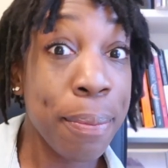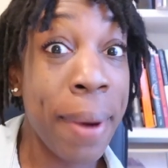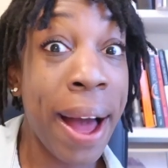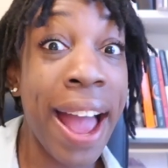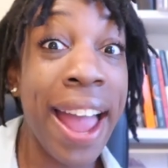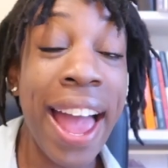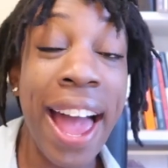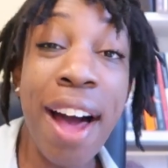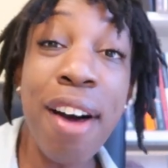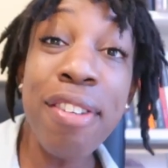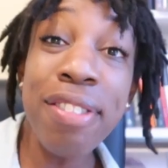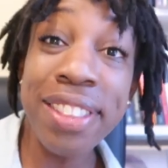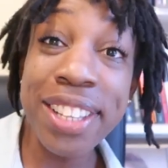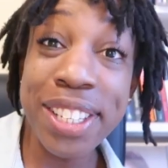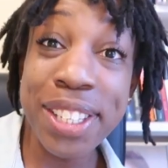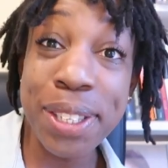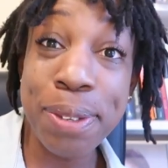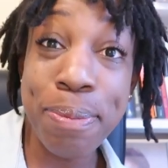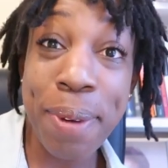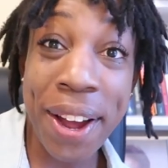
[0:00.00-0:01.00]
For my health
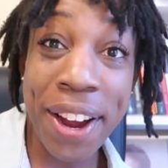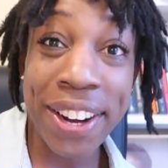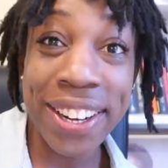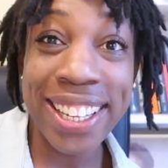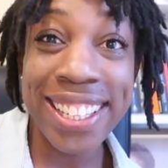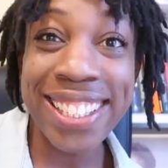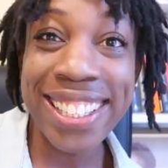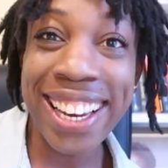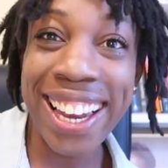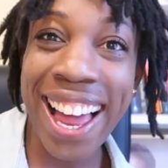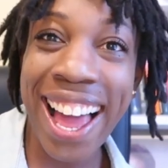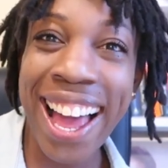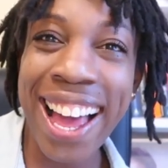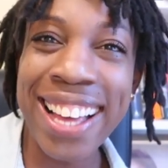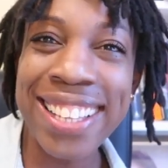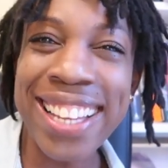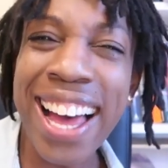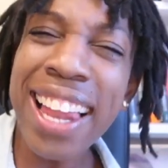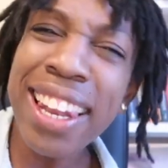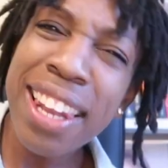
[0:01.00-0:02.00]
disparities
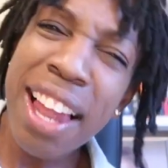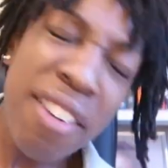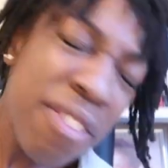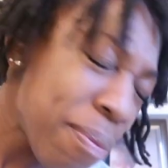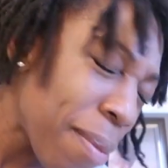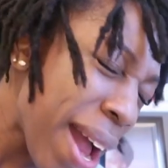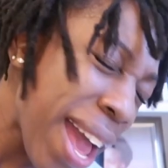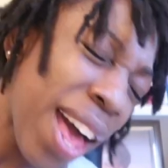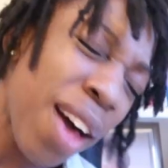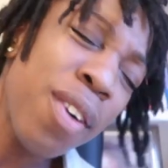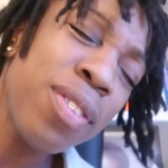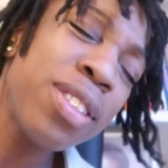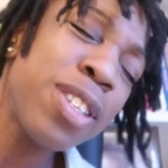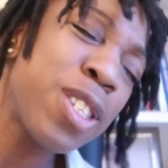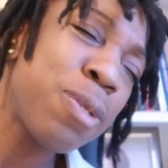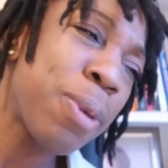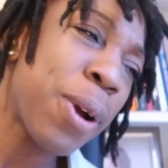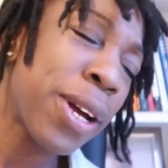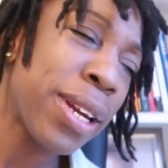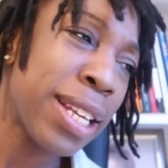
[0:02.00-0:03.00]
class, I love my health
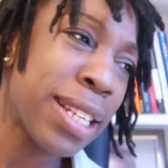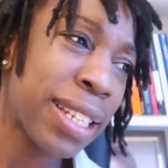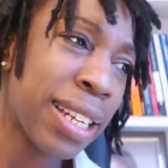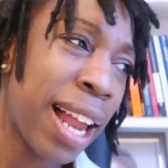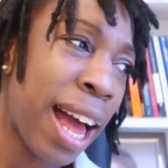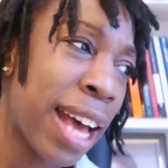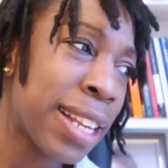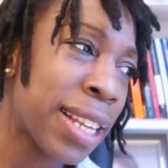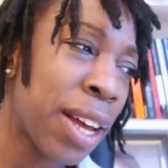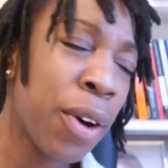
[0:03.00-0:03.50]
disparities class.